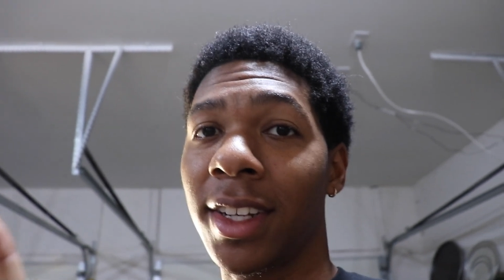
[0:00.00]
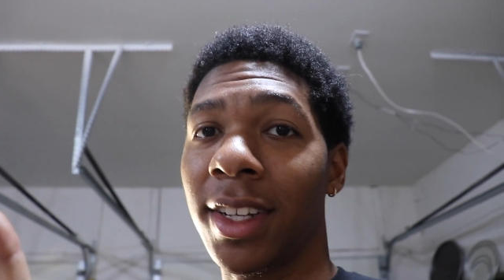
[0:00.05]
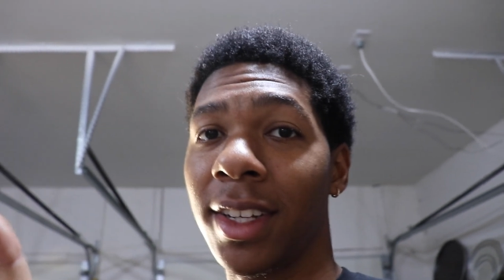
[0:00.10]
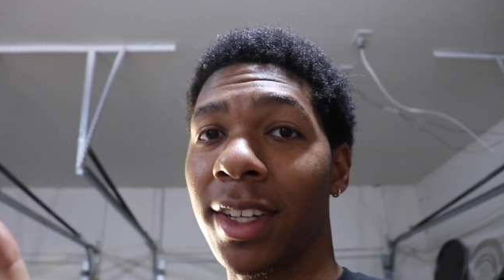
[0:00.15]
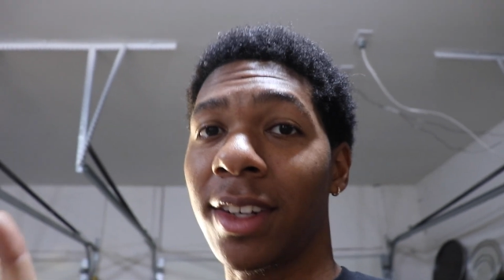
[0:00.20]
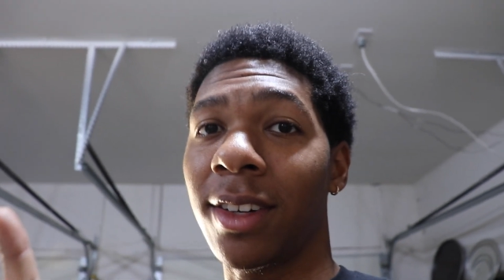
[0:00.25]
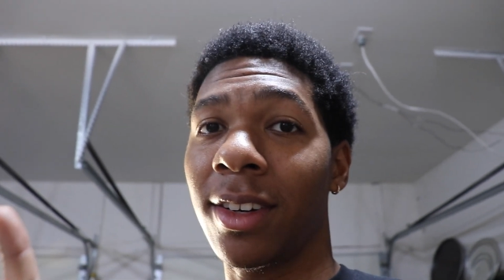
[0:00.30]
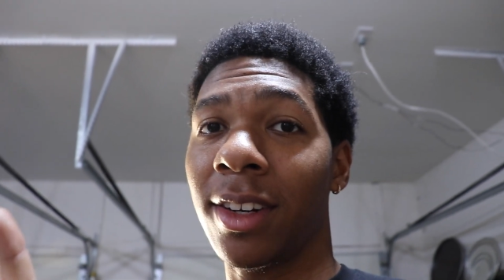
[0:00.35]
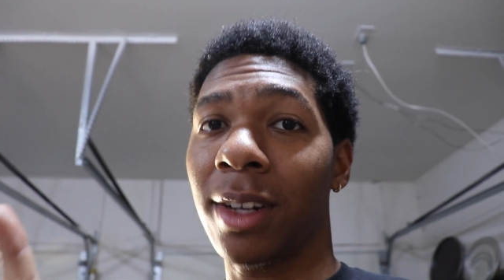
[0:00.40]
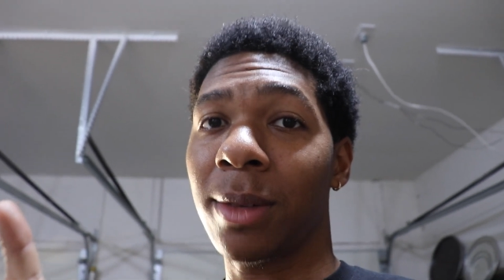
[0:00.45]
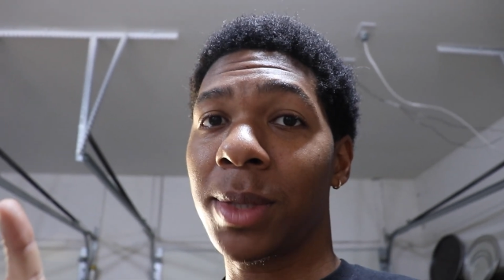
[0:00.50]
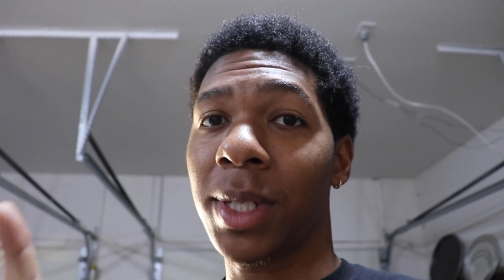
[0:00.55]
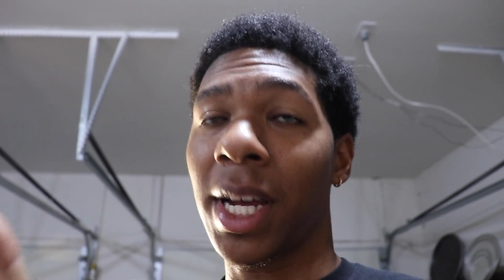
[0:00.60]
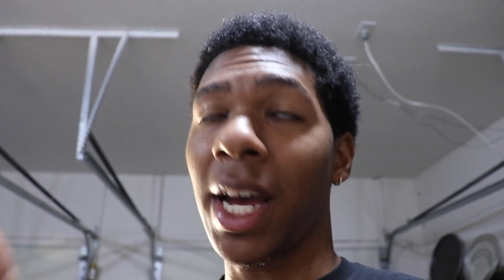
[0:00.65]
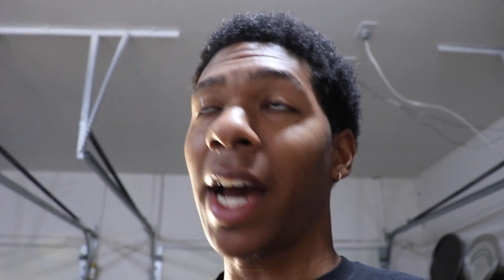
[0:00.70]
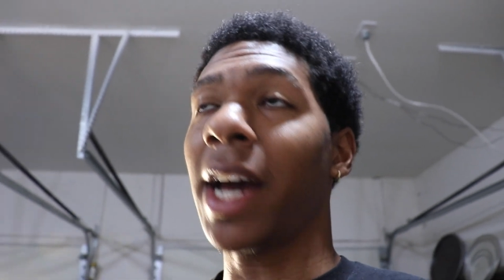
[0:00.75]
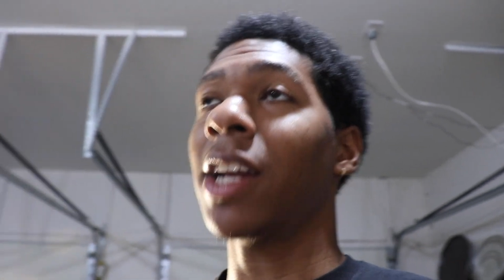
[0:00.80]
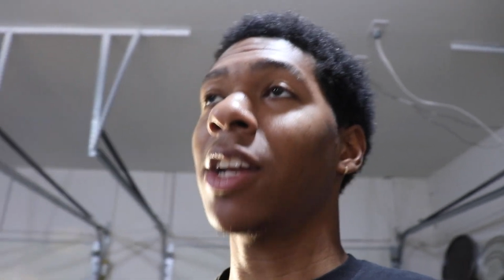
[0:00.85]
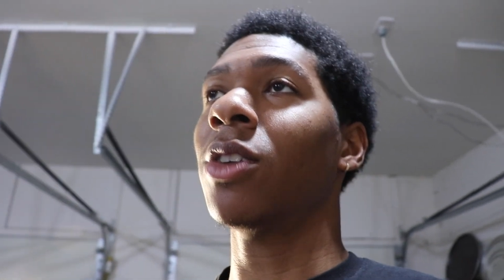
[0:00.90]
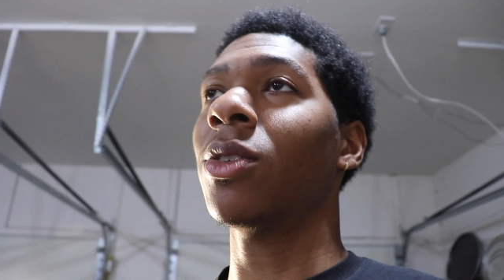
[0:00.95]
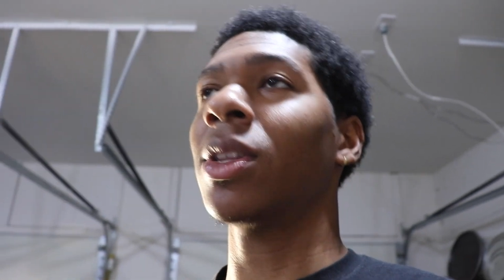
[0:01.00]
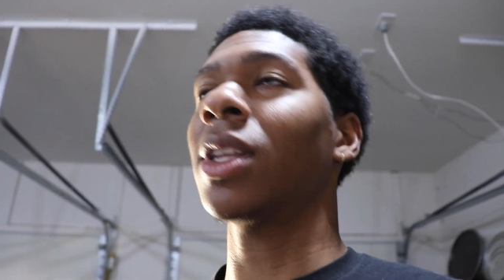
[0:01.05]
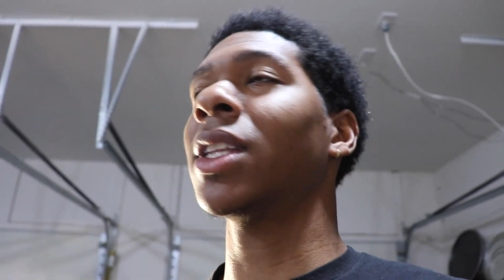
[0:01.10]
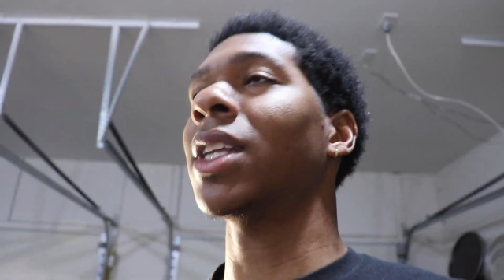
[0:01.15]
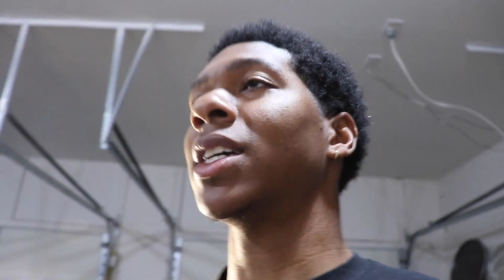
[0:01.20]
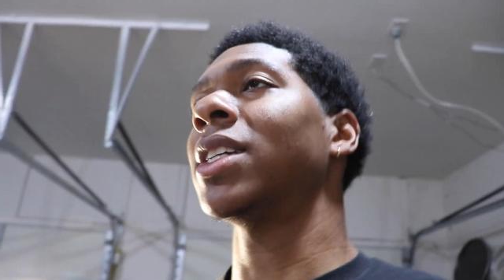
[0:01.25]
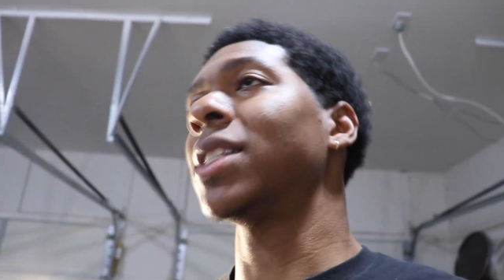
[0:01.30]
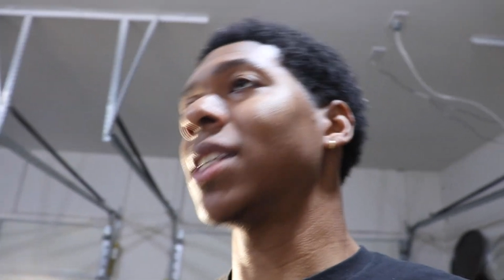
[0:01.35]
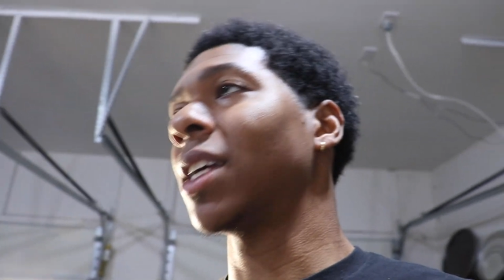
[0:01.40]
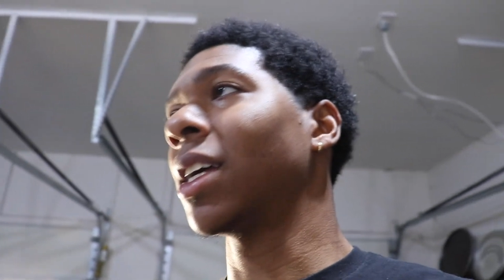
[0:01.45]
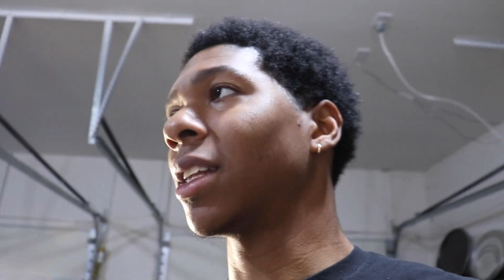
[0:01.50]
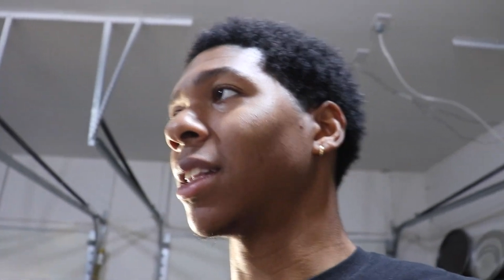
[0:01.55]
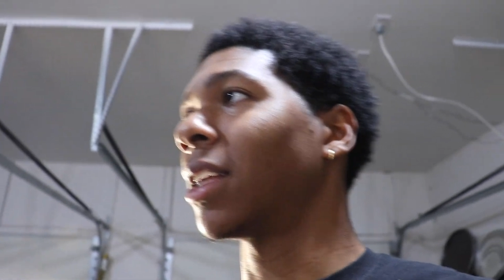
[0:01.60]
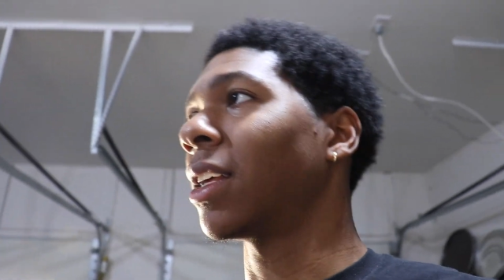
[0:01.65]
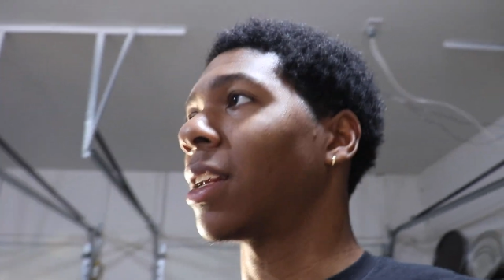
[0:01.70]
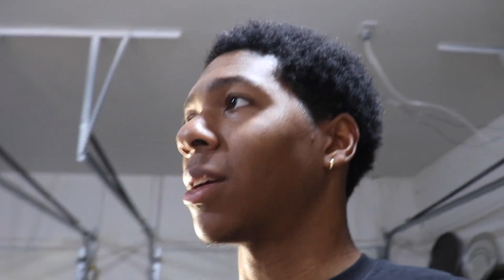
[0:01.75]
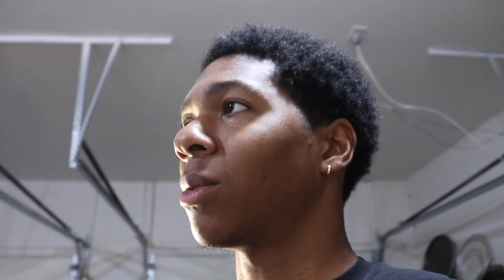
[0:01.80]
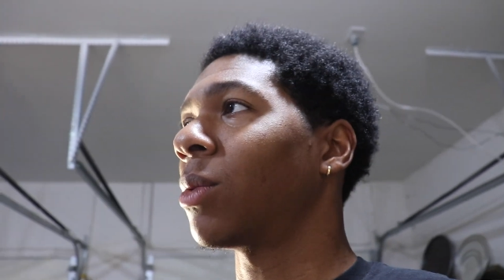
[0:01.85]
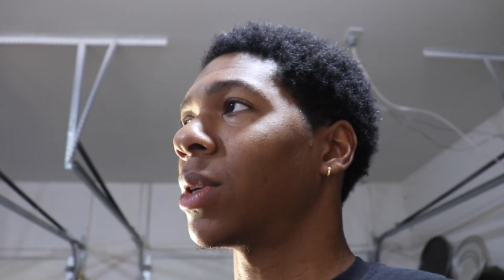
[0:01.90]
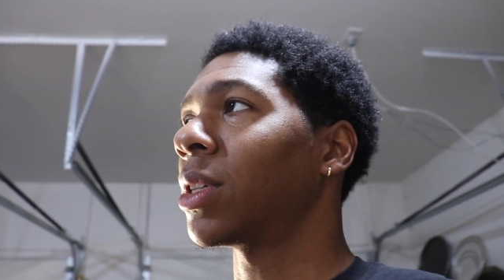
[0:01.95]
You know what I'm saying? I knew that they said
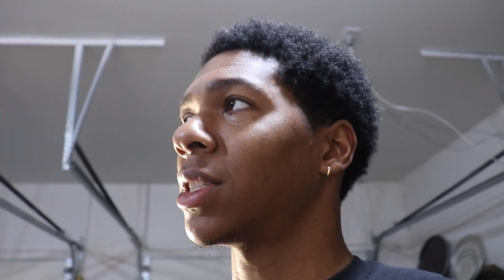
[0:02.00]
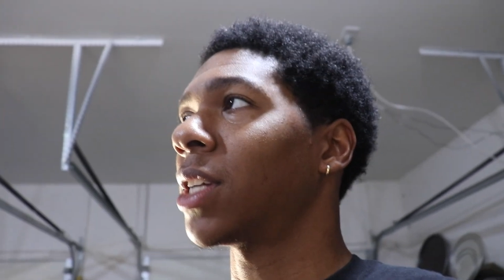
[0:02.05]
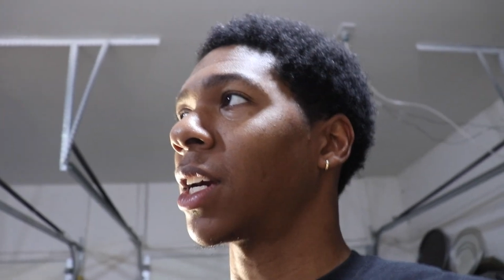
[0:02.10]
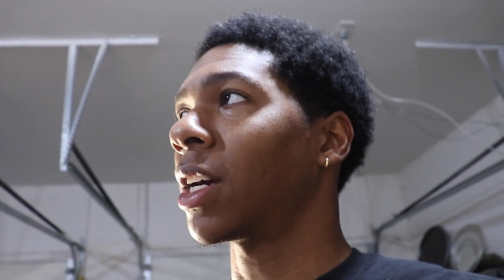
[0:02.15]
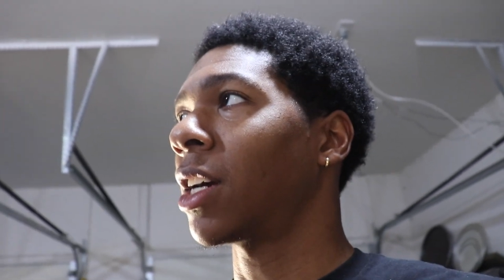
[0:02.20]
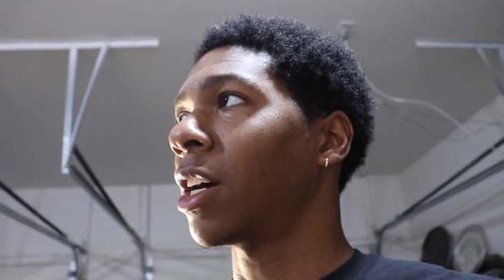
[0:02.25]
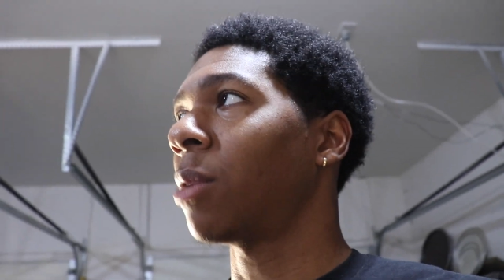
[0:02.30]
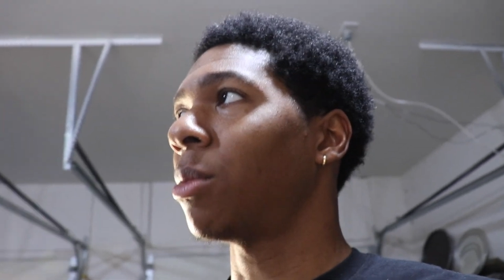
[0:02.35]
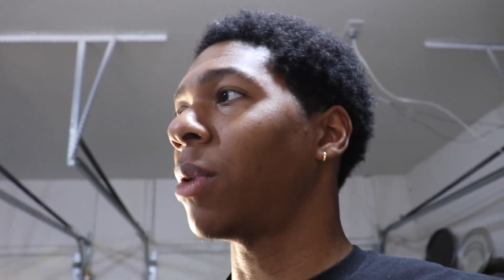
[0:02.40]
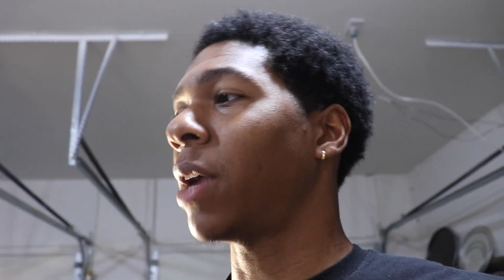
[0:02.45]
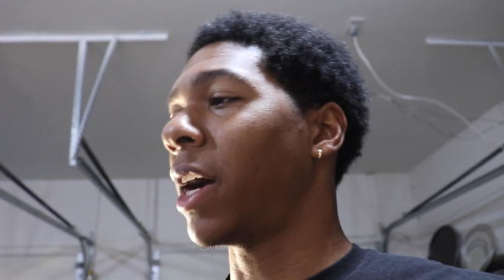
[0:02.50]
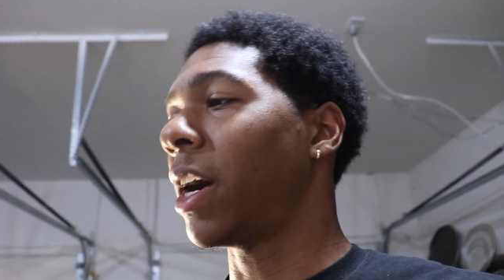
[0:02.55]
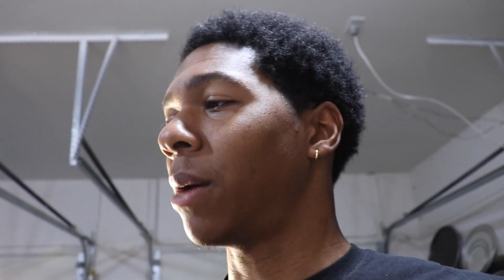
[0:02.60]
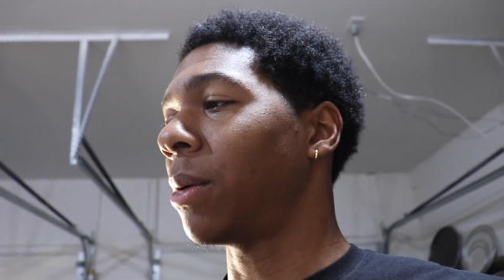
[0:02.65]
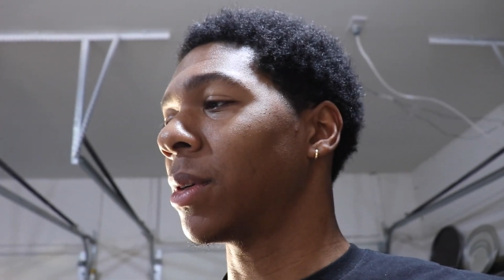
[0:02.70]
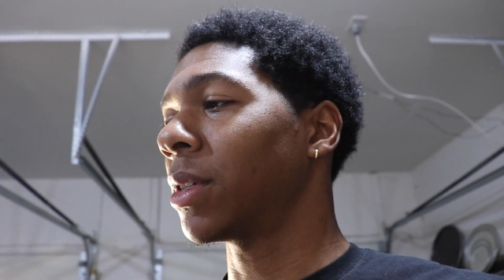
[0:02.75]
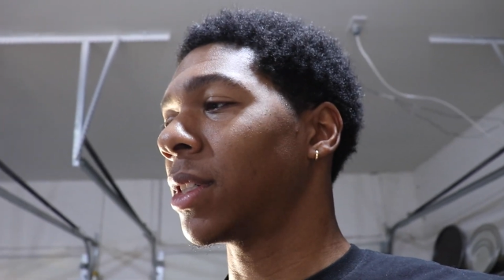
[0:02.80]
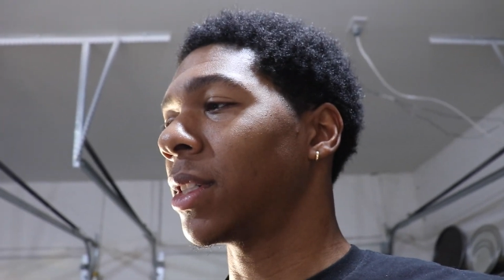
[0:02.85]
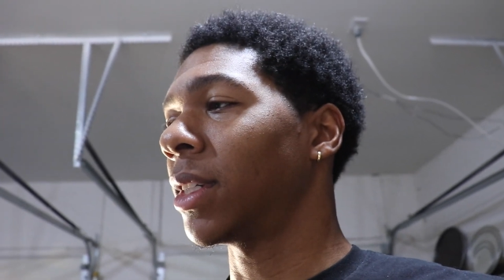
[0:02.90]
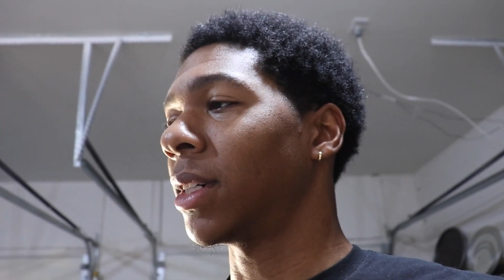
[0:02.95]
that it would take a couple hours